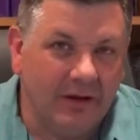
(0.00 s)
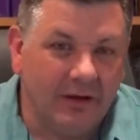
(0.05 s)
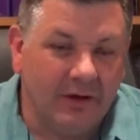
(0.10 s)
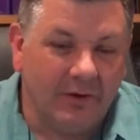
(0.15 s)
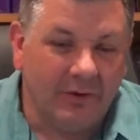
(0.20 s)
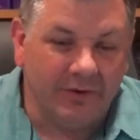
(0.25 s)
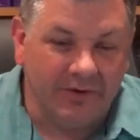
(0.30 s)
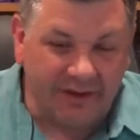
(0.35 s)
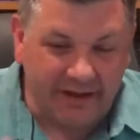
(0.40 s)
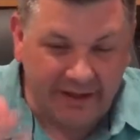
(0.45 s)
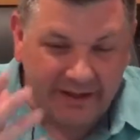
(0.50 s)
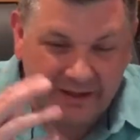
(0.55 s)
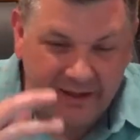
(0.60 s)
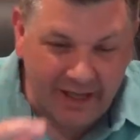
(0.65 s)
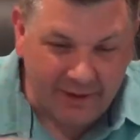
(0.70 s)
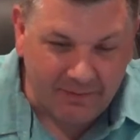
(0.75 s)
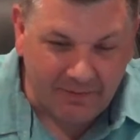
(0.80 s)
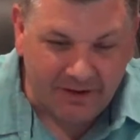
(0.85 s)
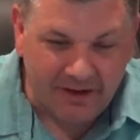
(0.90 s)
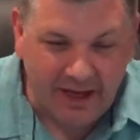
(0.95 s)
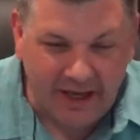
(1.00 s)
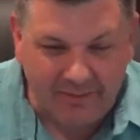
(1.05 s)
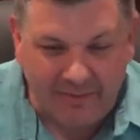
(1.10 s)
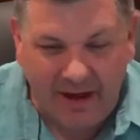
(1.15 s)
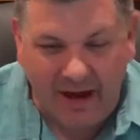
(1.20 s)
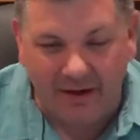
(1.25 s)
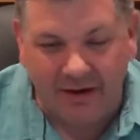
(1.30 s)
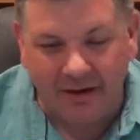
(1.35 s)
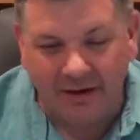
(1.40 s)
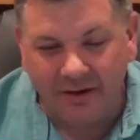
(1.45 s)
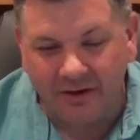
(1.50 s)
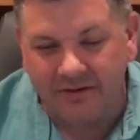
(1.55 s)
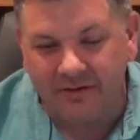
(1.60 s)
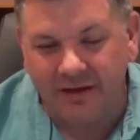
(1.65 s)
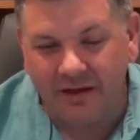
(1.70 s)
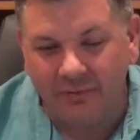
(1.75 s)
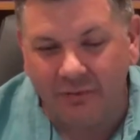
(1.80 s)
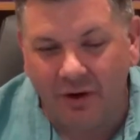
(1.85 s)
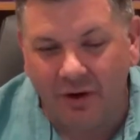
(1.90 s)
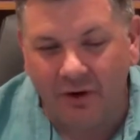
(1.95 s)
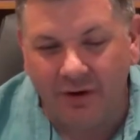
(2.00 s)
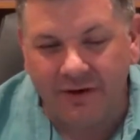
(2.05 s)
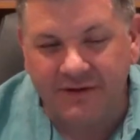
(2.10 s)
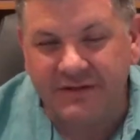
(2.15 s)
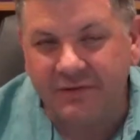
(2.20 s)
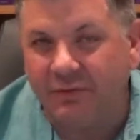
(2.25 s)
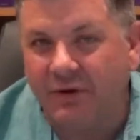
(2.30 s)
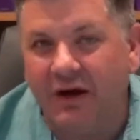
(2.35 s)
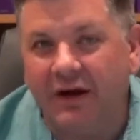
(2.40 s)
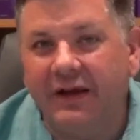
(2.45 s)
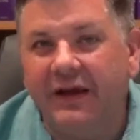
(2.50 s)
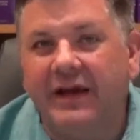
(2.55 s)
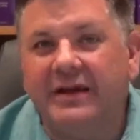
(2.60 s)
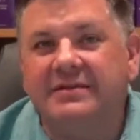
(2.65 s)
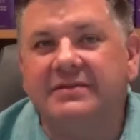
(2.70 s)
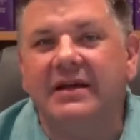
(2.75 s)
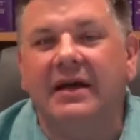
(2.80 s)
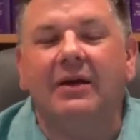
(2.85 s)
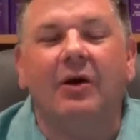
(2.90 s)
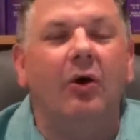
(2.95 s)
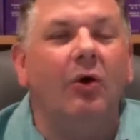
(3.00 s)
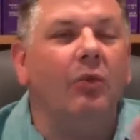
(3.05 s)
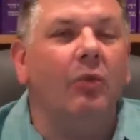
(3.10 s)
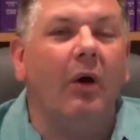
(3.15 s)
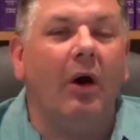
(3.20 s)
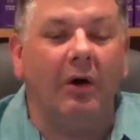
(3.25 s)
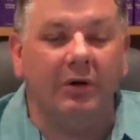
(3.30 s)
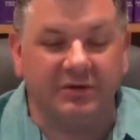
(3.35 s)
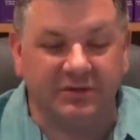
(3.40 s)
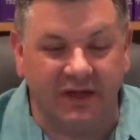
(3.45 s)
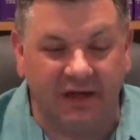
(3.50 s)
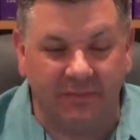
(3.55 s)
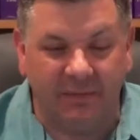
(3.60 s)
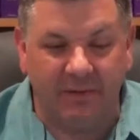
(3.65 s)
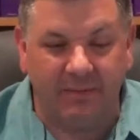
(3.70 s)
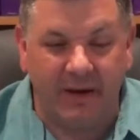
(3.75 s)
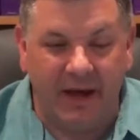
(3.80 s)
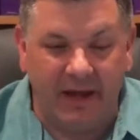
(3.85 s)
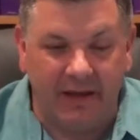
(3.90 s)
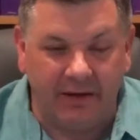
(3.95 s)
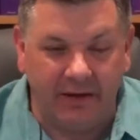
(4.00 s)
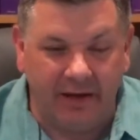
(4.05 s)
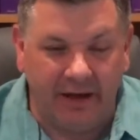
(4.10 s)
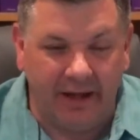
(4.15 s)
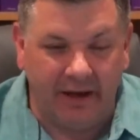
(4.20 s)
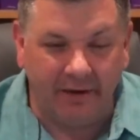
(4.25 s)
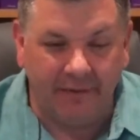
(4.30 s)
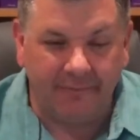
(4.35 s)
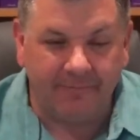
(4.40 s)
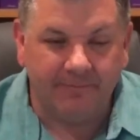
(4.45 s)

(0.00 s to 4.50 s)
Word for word: Well, the innkeeper came out, he looked at that wall, he said, well, I guess that whole wall is going to be painted now.